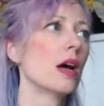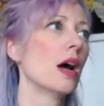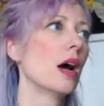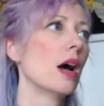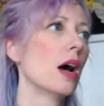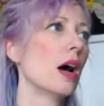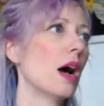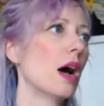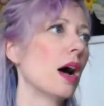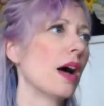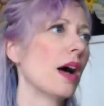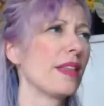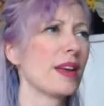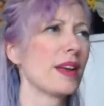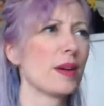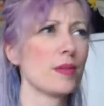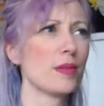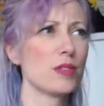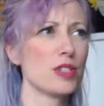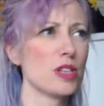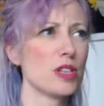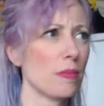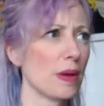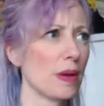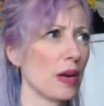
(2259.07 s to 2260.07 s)
I think it was
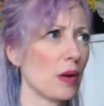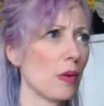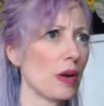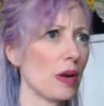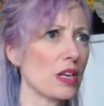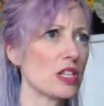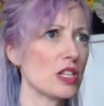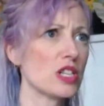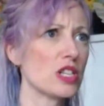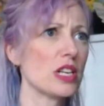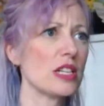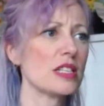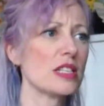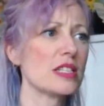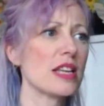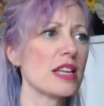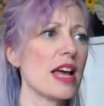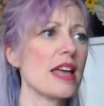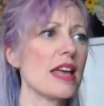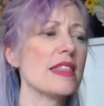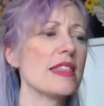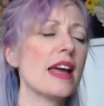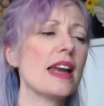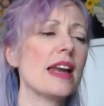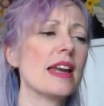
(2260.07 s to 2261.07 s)
shipping questions. And
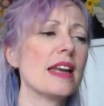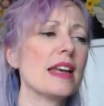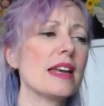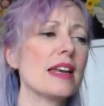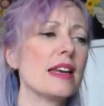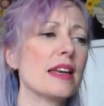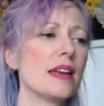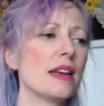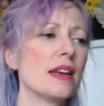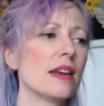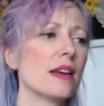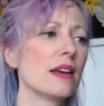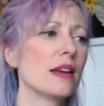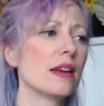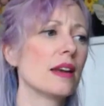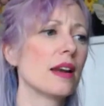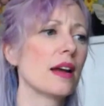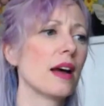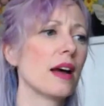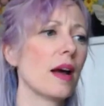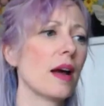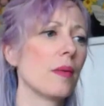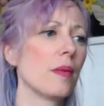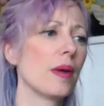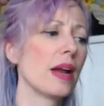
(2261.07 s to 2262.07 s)
then I
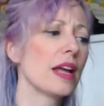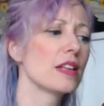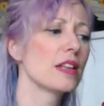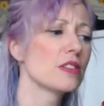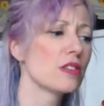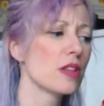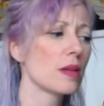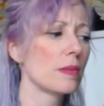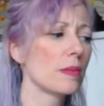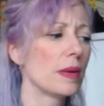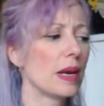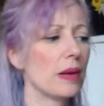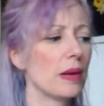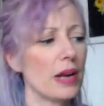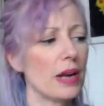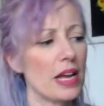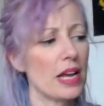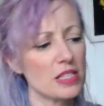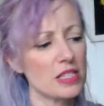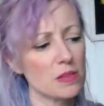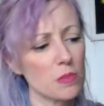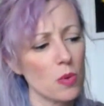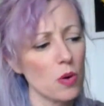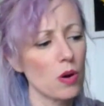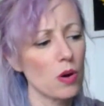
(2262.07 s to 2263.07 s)
would answer them and he would ask
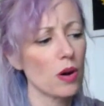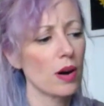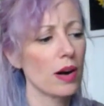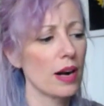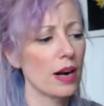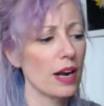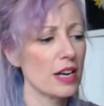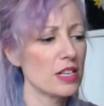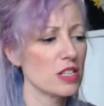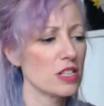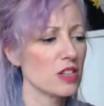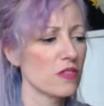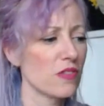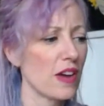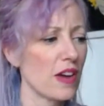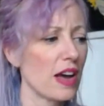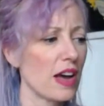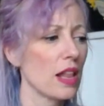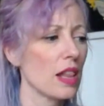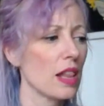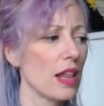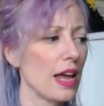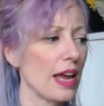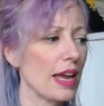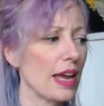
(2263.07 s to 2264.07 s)
more. And I just felt
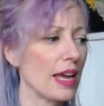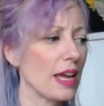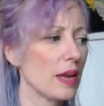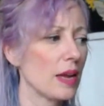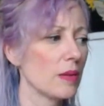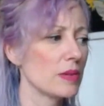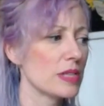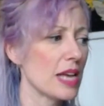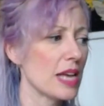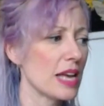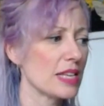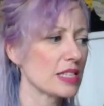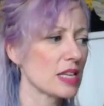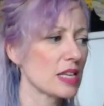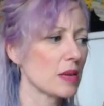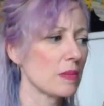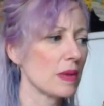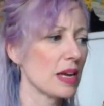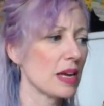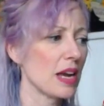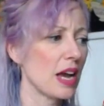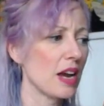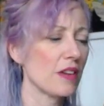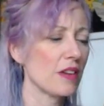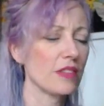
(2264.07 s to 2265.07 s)
like he was asking me
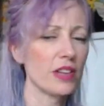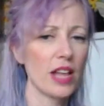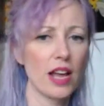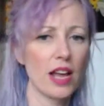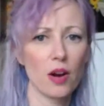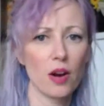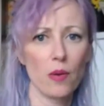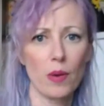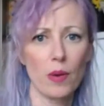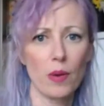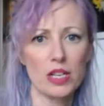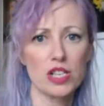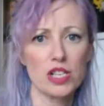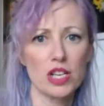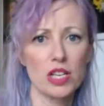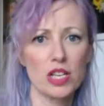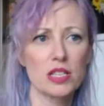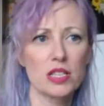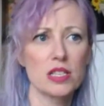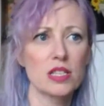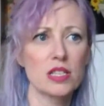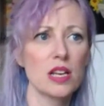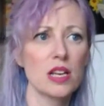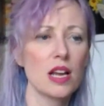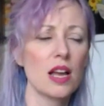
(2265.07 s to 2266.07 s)
kind of a lot of
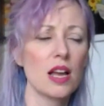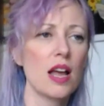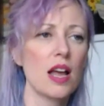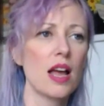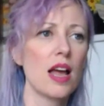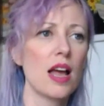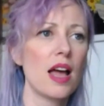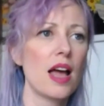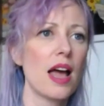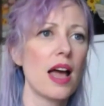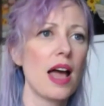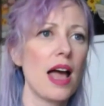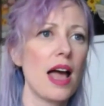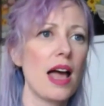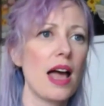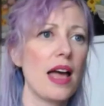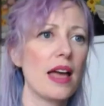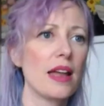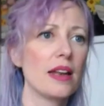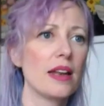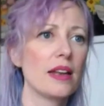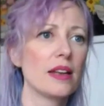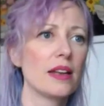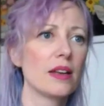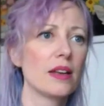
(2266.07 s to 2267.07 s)
questions.
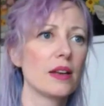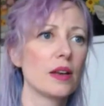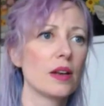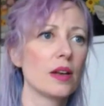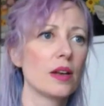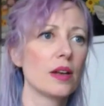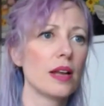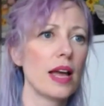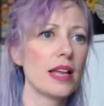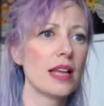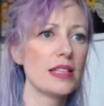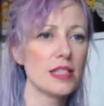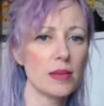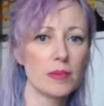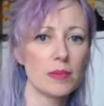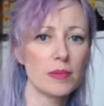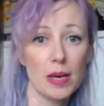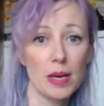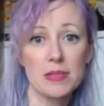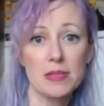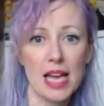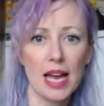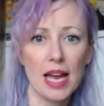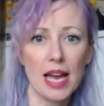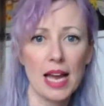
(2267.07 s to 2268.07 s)
And sometimes
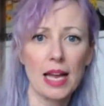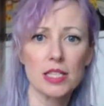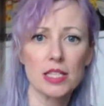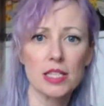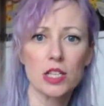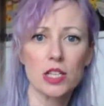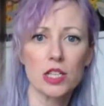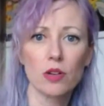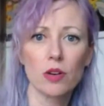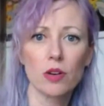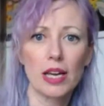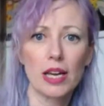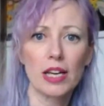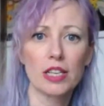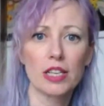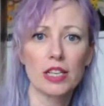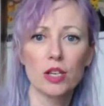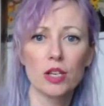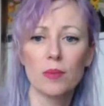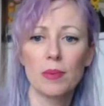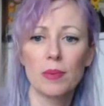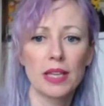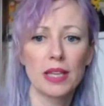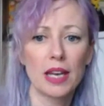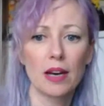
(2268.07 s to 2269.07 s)
that gets annoying too. But
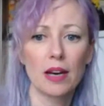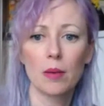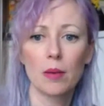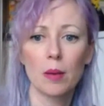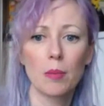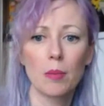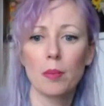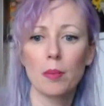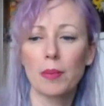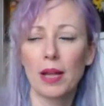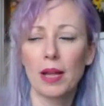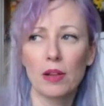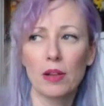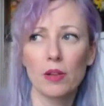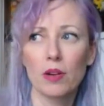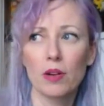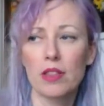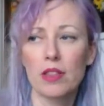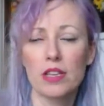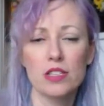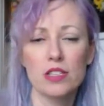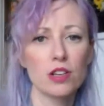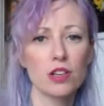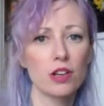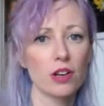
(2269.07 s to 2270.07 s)
then I remember I'm like, Laura, these are
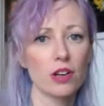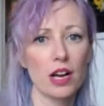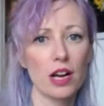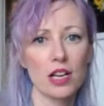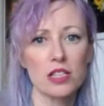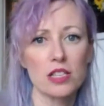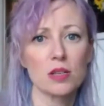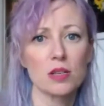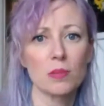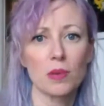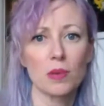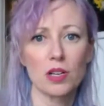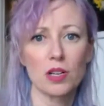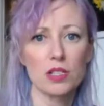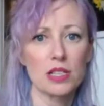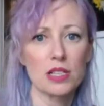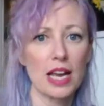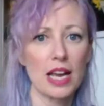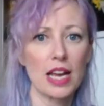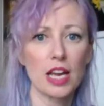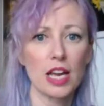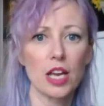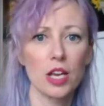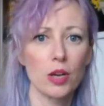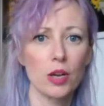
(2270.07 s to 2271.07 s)
your customers. Like,
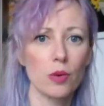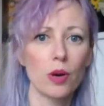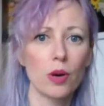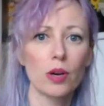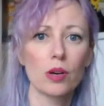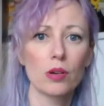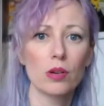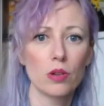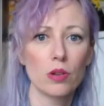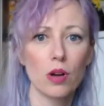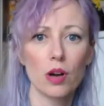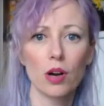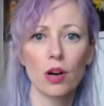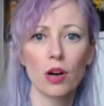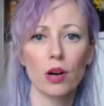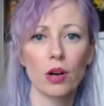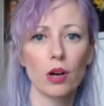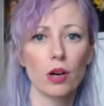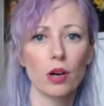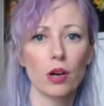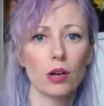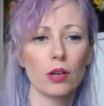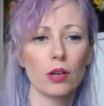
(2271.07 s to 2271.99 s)
you are no longer